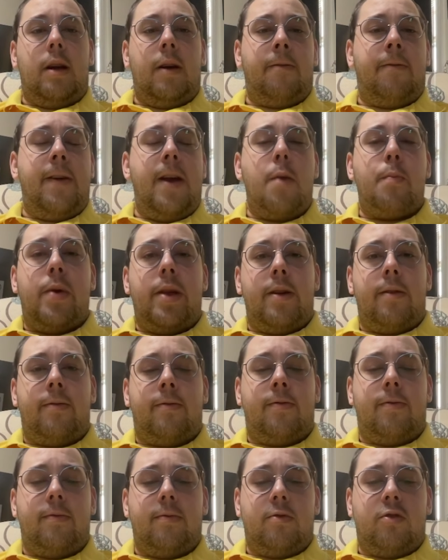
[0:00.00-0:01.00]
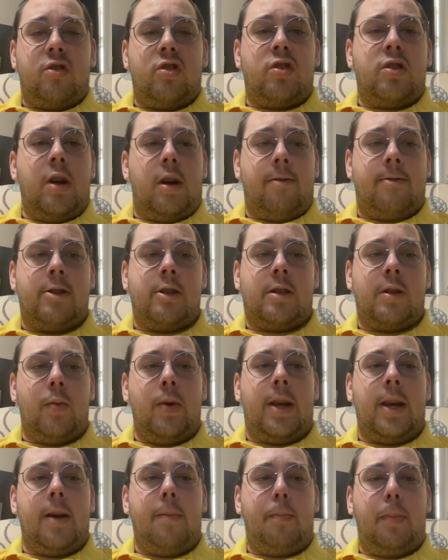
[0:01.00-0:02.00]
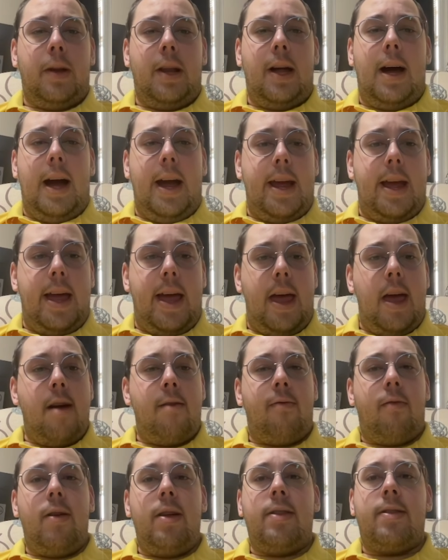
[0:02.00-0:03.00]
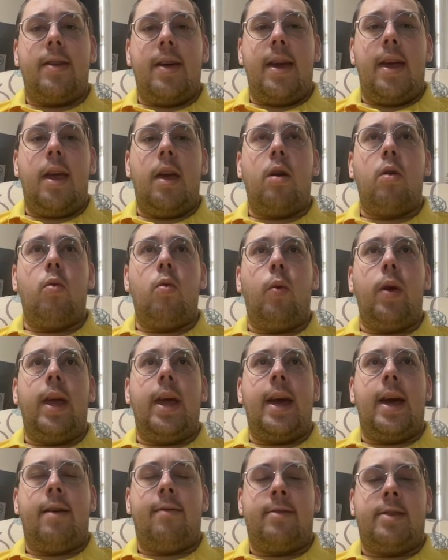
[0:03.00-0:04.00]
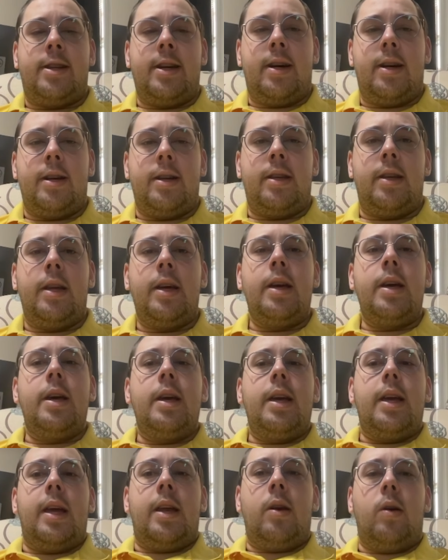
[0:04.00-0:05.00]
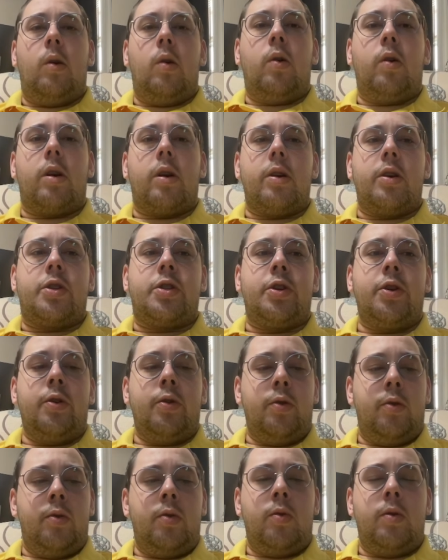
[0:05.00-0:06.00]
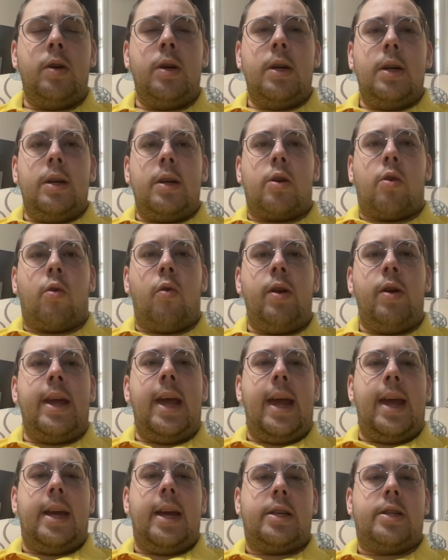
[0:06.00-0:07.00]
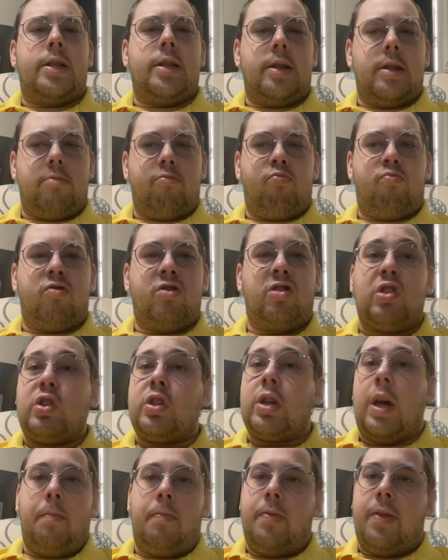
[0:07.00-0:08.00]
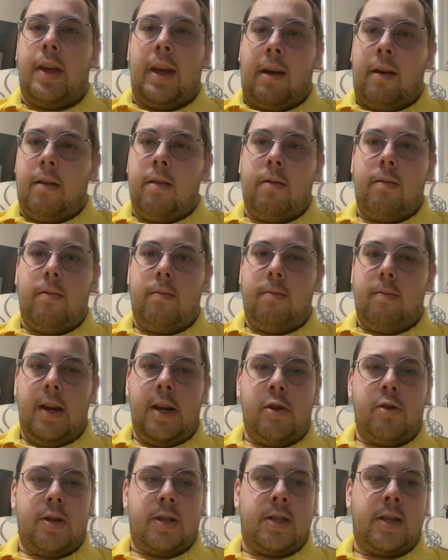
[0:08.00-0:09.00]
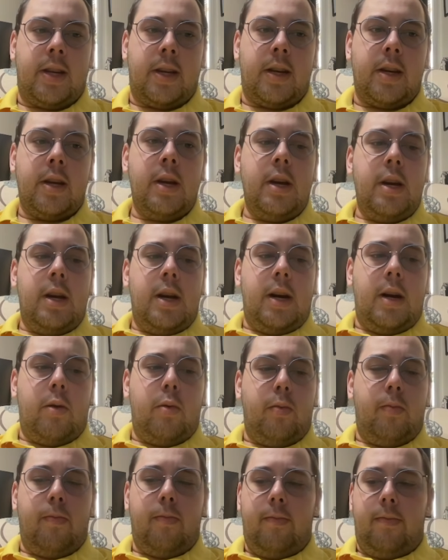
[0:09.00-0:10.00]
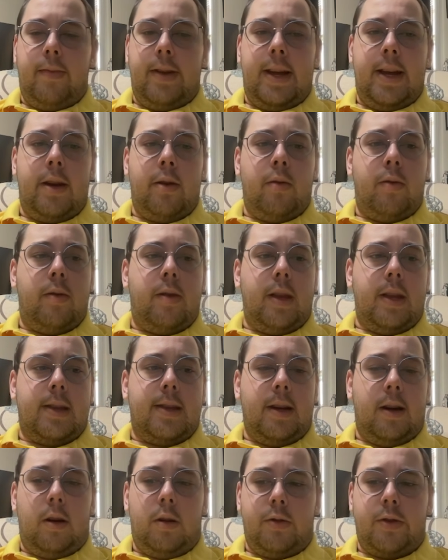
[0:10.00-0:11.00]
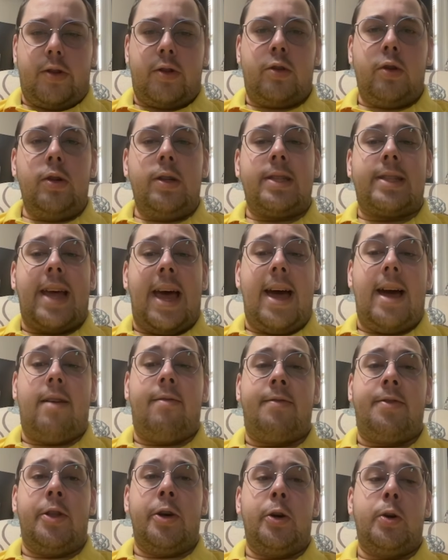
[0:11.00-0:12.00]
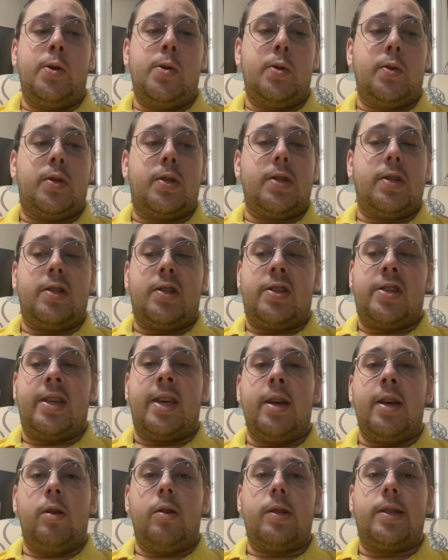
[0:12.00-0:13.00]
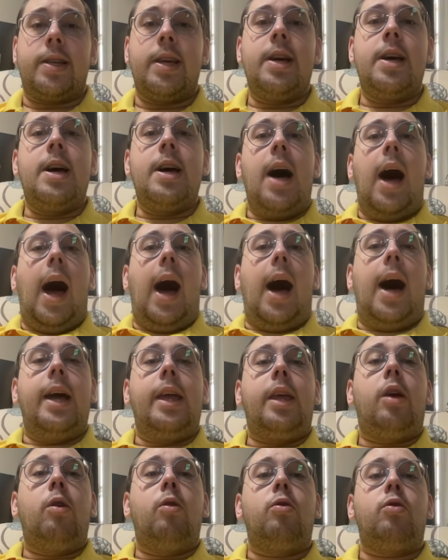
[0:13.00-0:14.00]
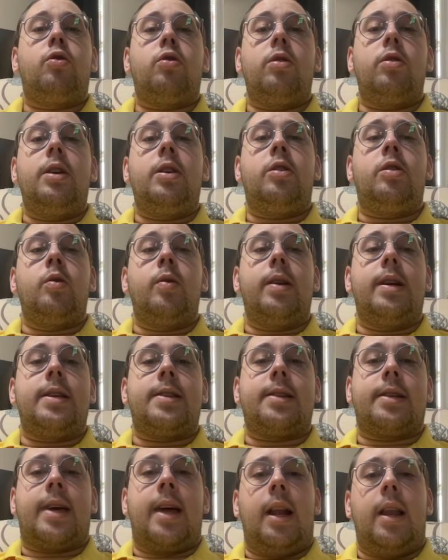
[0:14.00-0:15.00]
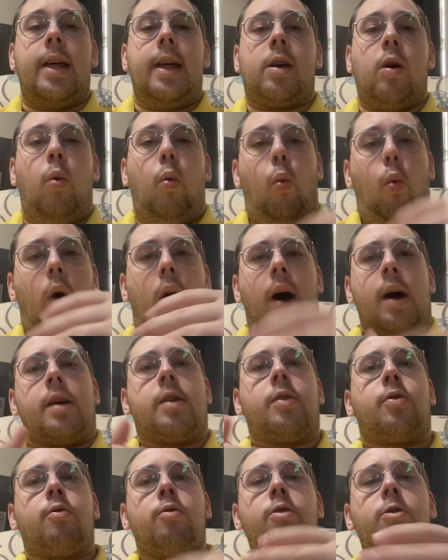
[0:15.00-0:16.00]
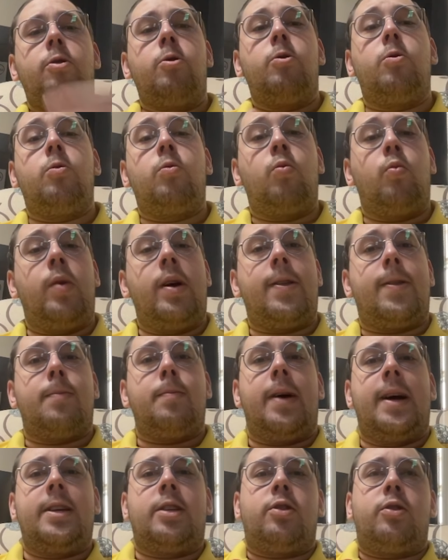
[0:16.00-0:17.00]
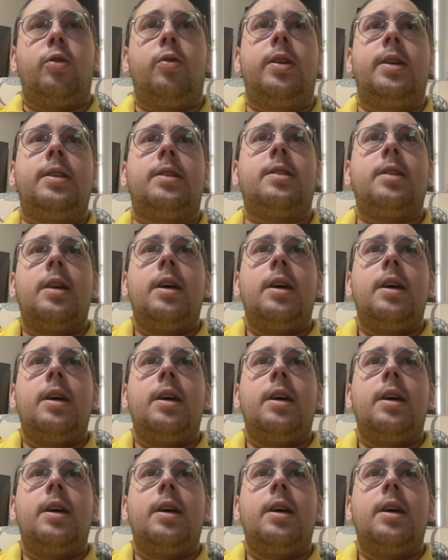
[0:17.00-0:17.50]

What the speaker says: fair bit of stuff, just that we can apply everything we have done in order to create something interesting. And that all the students have those skills. I usually do it as kind of like a walkthrough with my students.